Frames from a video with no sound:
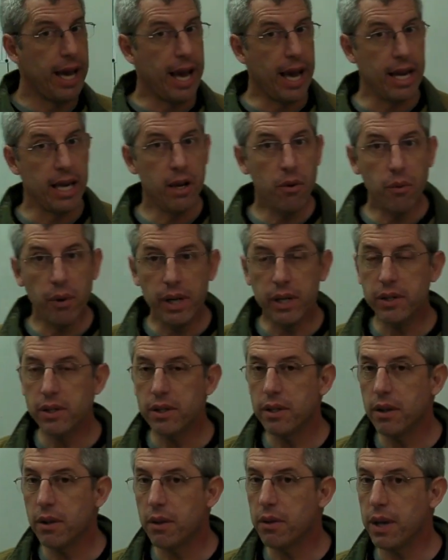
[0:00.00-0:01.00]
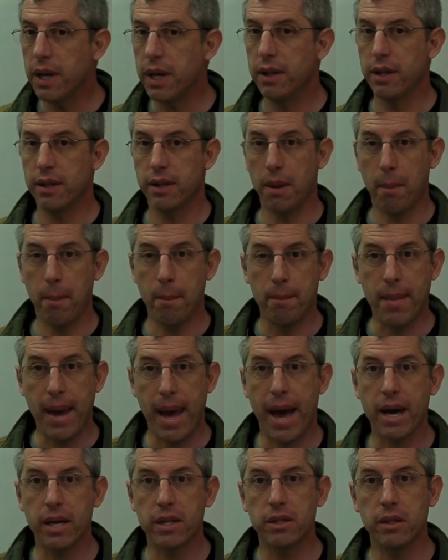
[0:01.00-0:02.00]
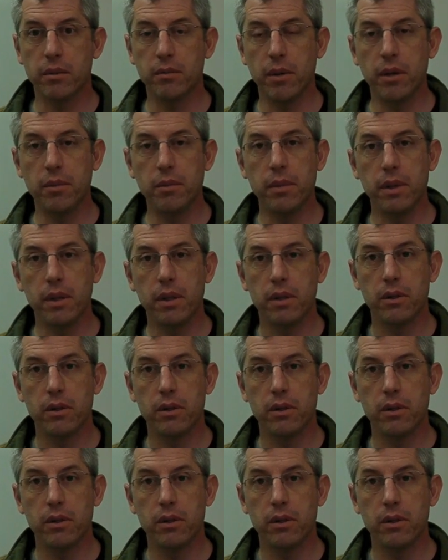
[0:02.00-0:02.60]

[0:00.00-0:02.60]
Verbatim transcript: Any reason to think that the maximum